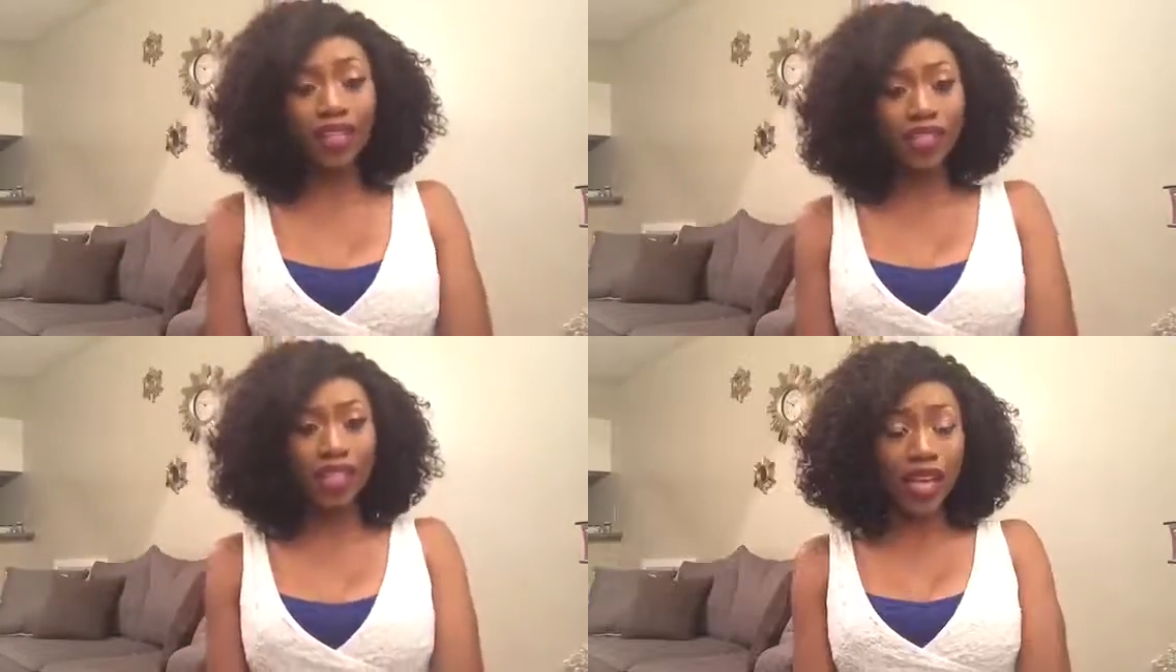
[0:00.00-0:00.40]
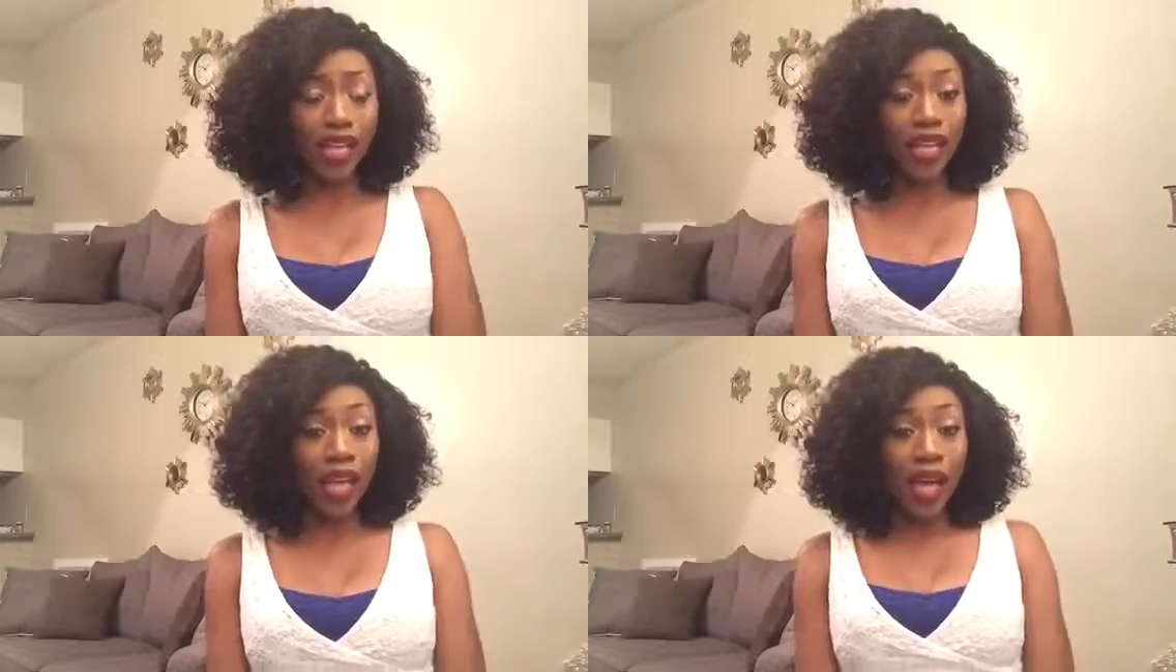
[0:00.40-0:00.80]
And she
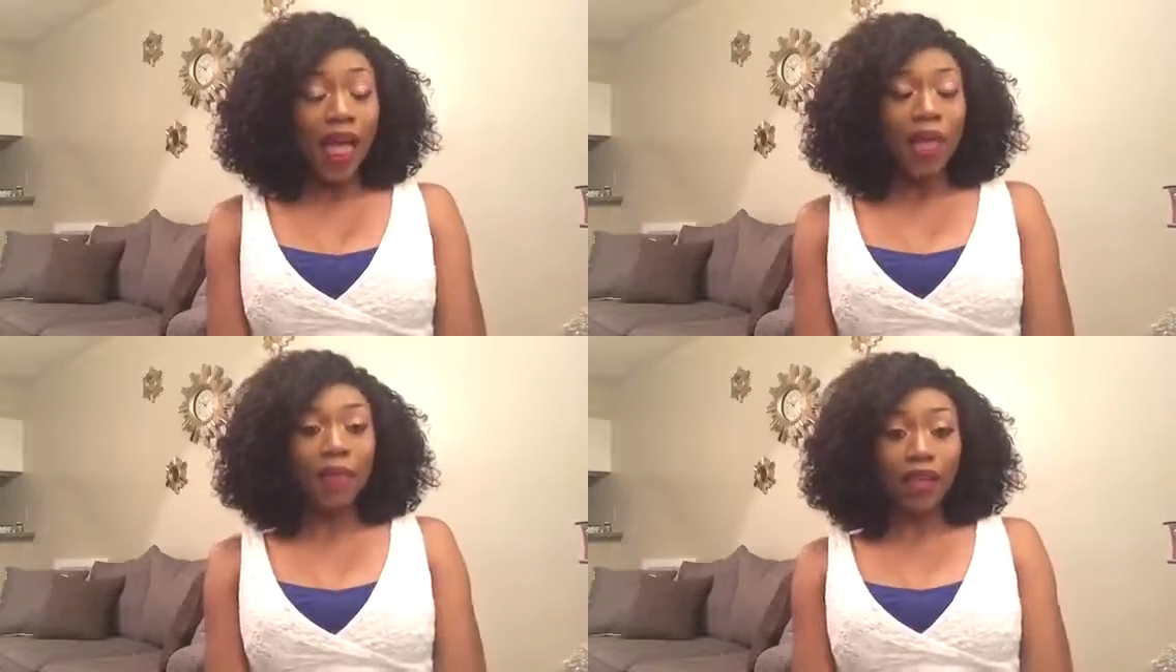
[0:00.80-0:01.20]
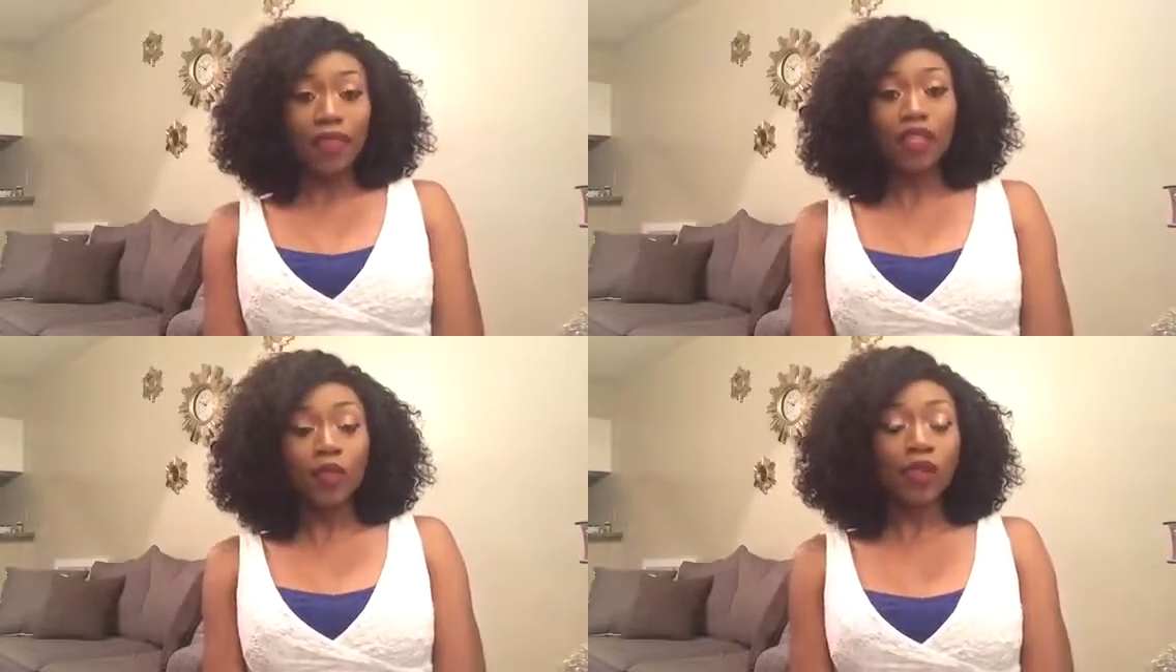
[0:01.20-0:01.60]
had, by
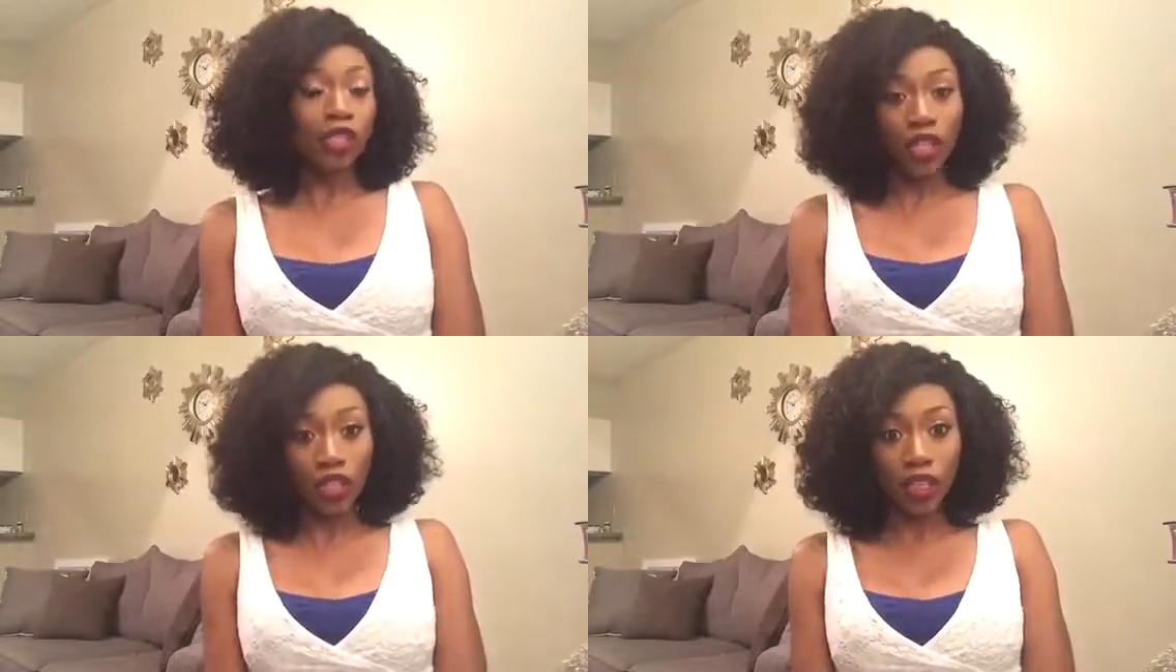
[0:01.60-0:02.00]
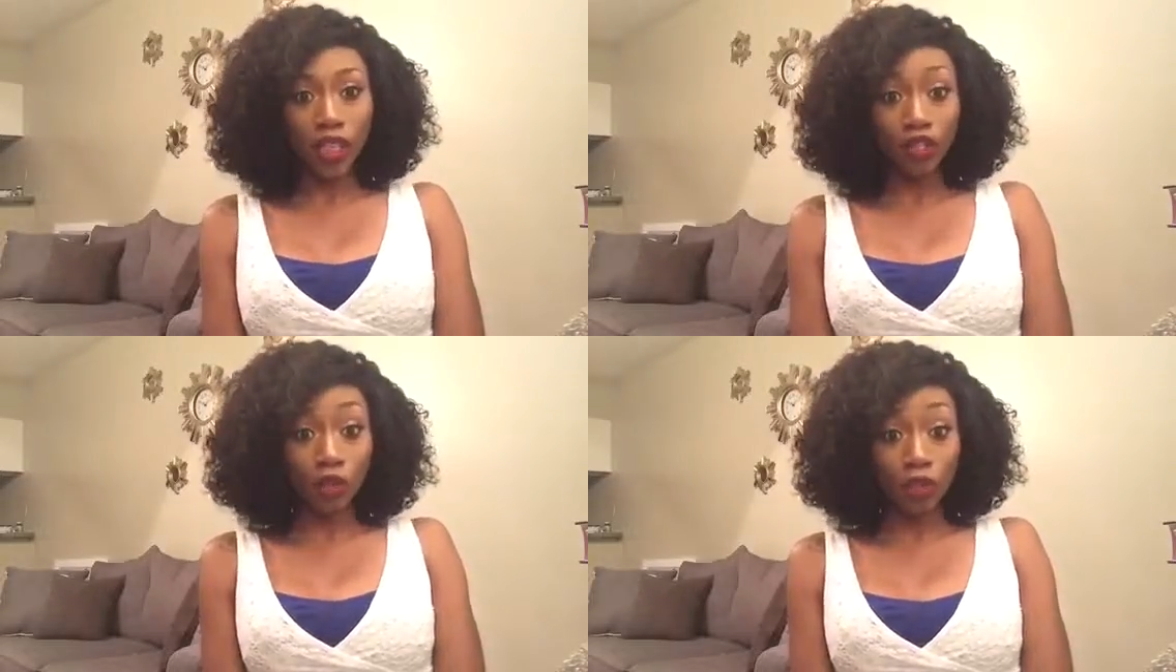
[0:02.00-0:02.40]
this point, she had
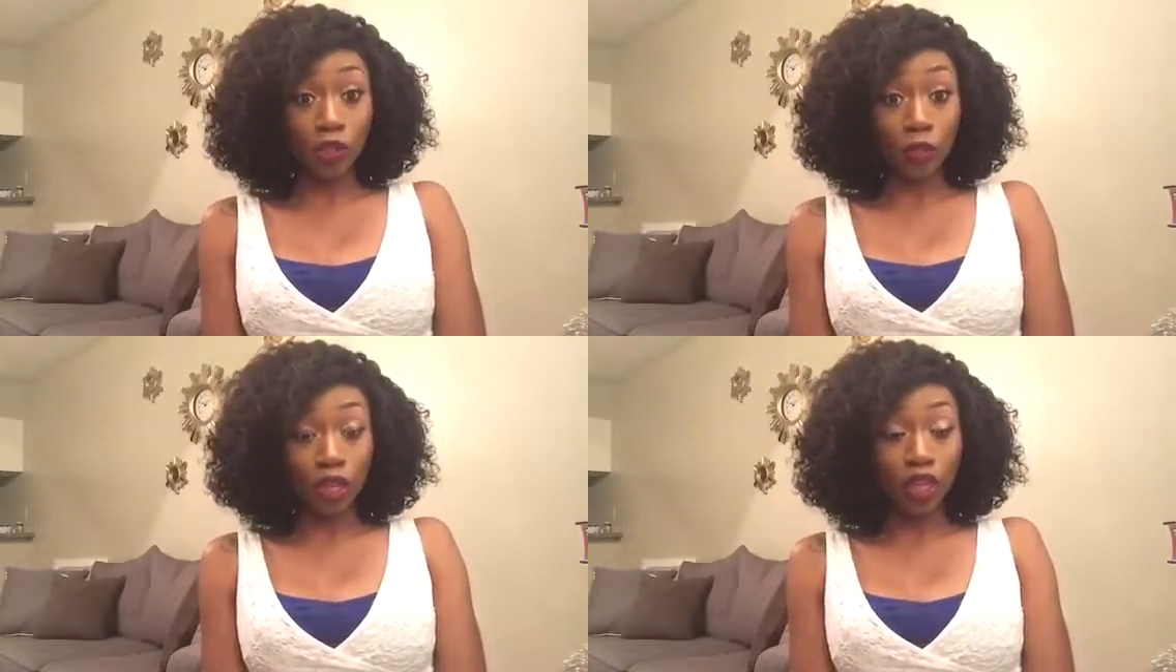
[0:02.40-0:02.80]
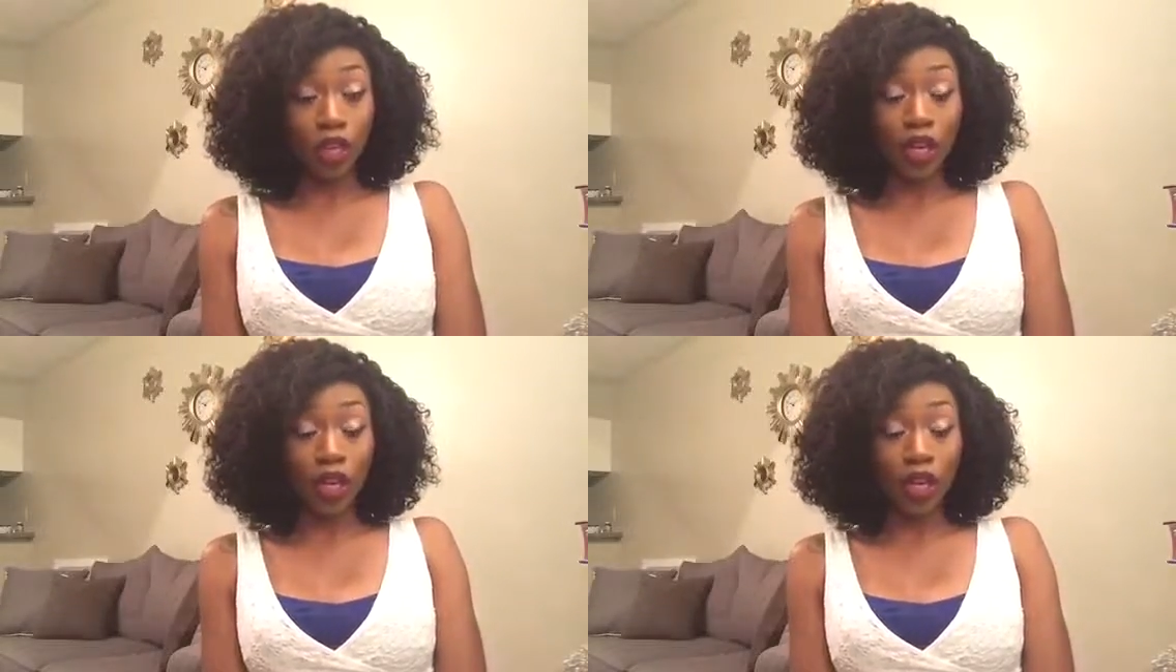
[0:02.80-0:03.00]
gained so much weight.